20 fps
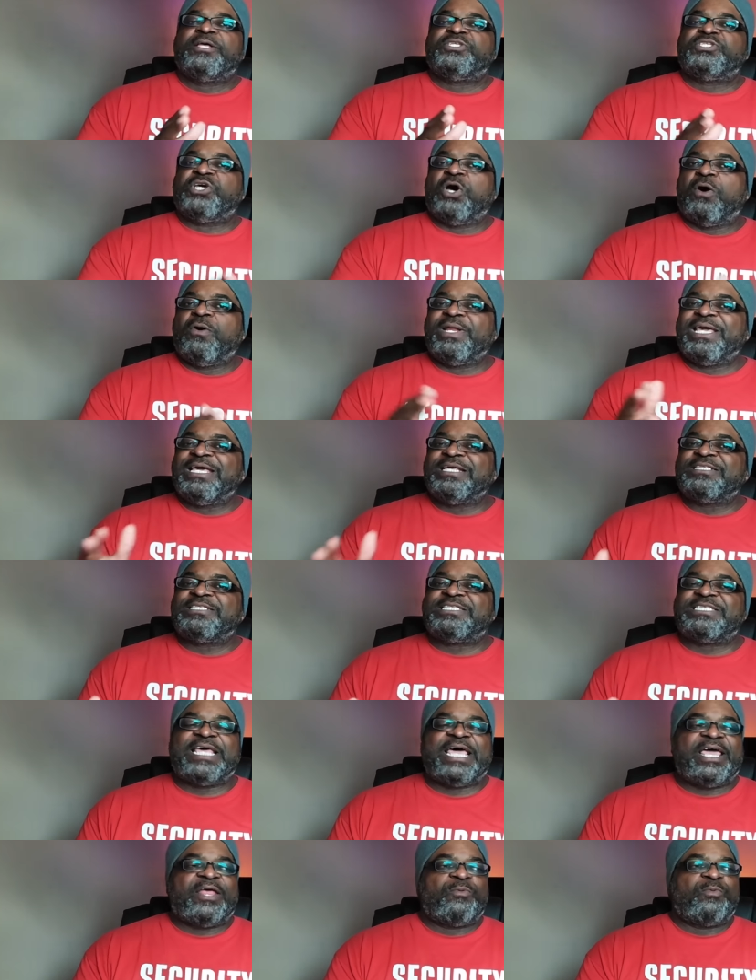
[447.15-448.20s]
Tony had
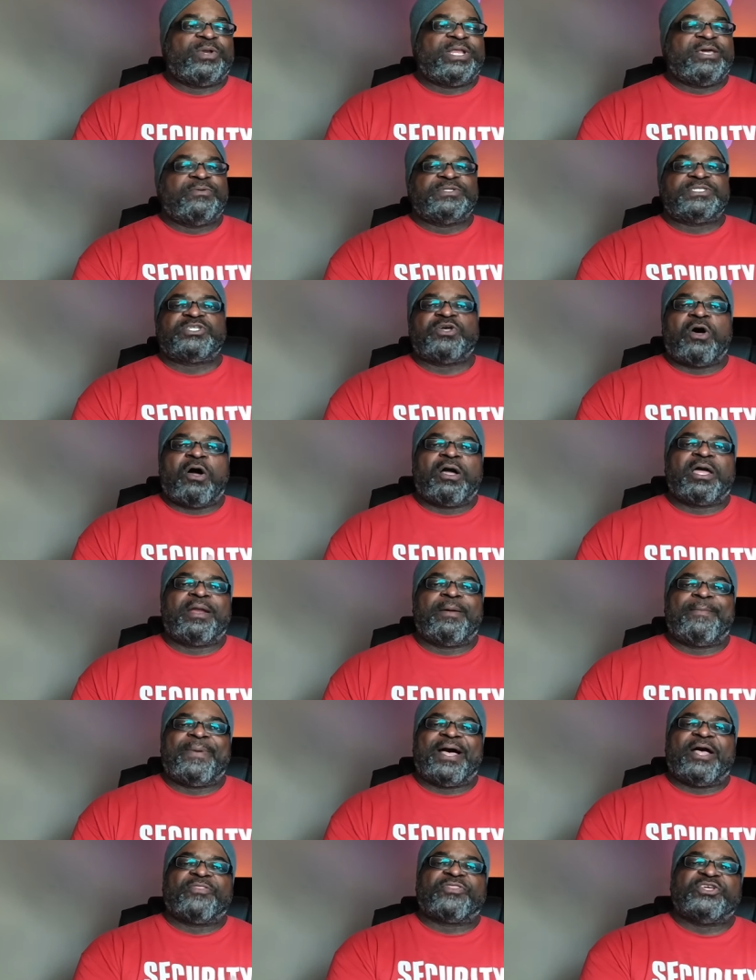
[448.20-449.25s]
said when he was talking
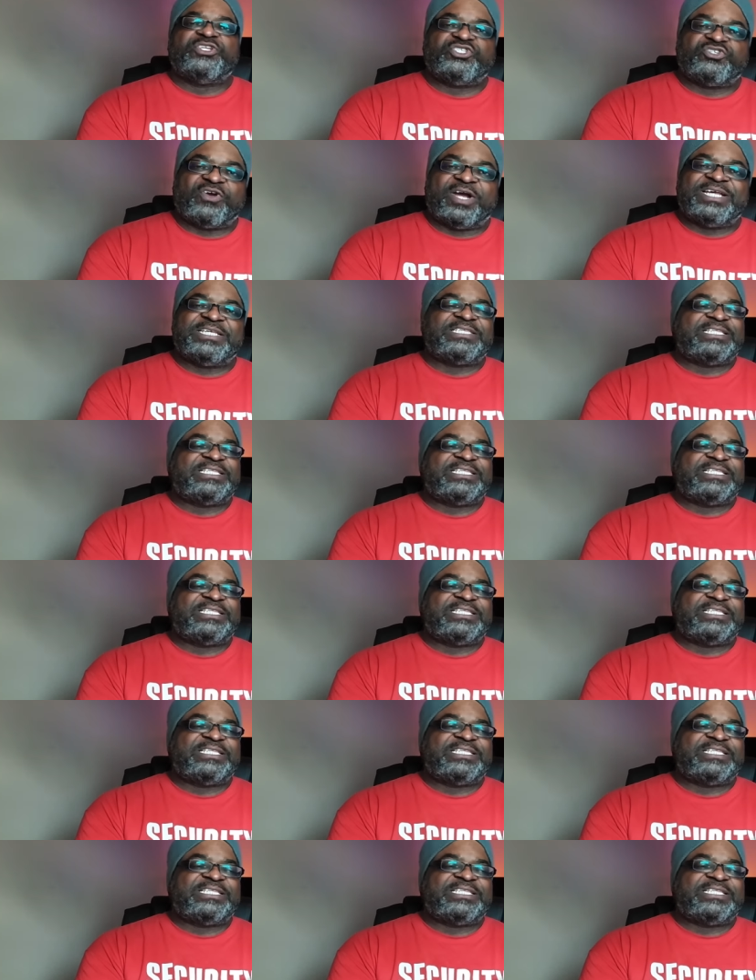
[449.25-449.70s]
about the dress